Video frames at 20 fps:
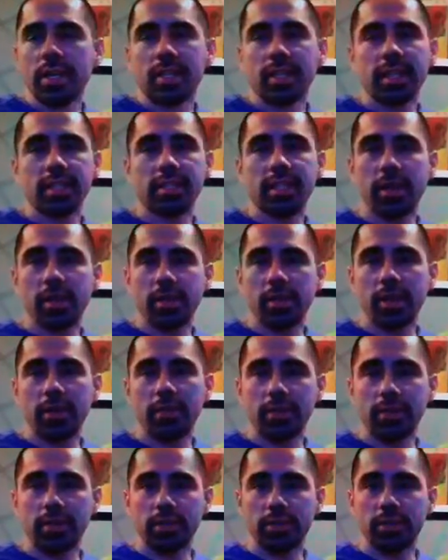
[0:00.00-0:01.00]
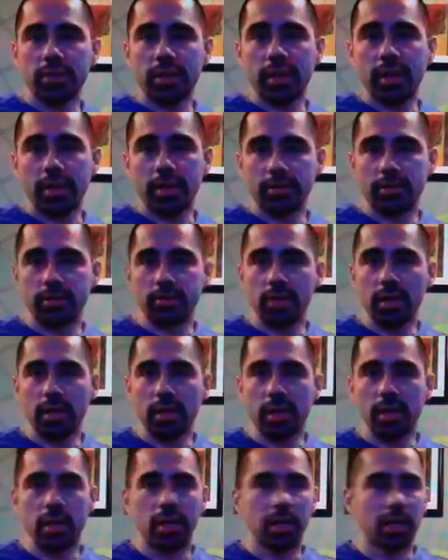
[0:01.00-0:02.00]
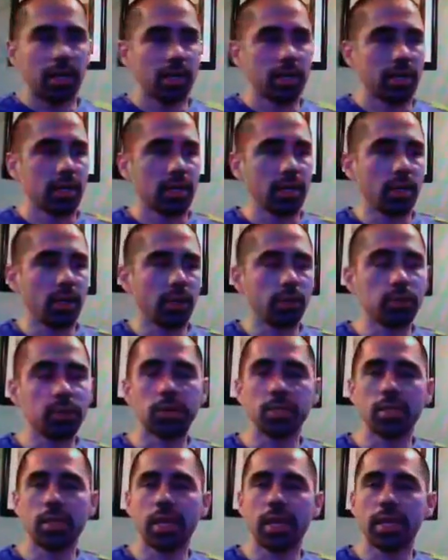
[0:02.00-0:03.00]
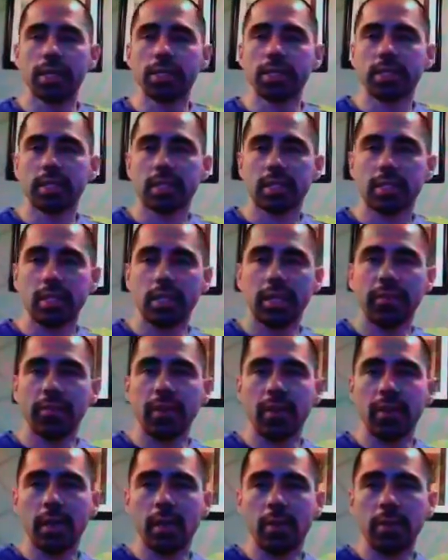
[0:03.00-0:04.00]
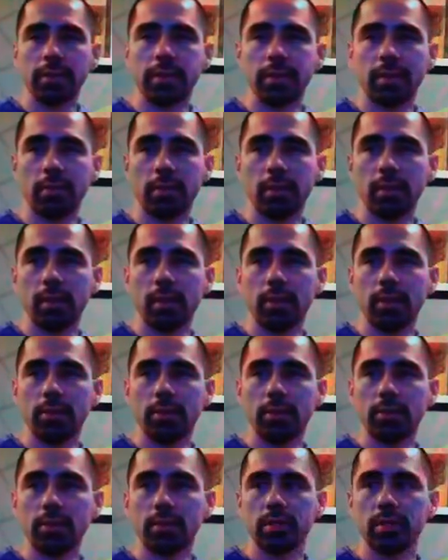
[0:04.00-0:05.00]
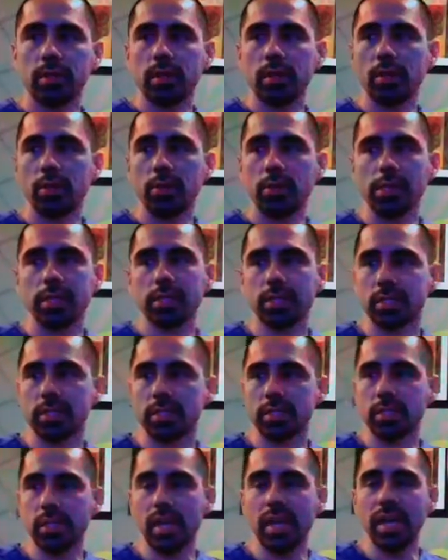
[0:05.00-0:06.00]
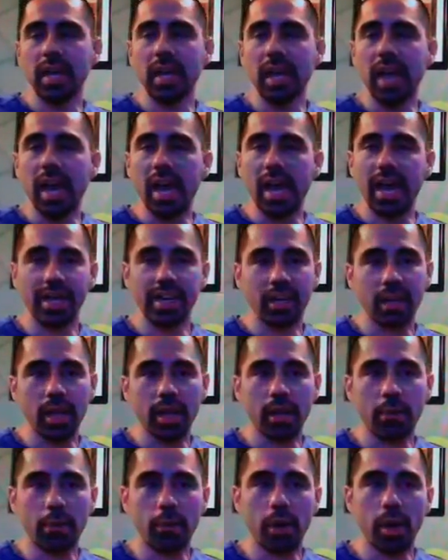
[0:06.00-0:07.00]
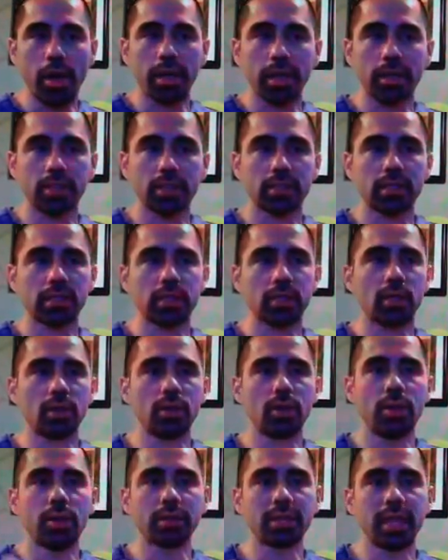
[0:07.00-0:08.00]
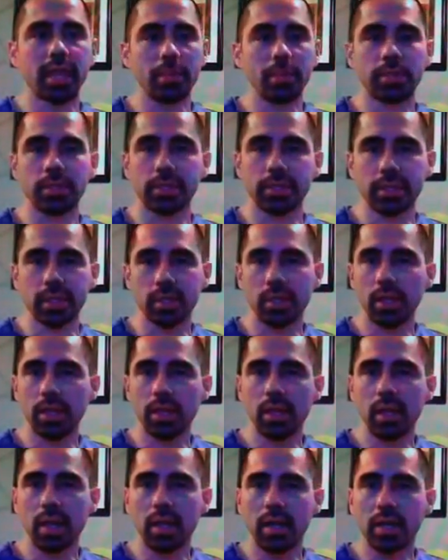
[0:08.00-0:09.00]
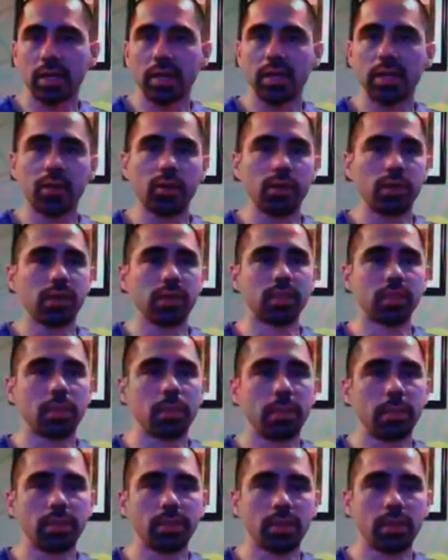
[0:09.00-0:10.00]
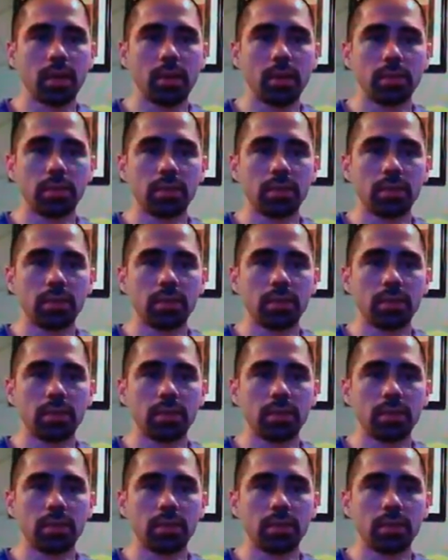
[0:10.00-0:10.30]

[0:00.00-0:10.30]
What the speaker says: that's how everything turned out. You guys can leave any comments down below. I had a lot of products, so I was able to sell a lot. It just depends on how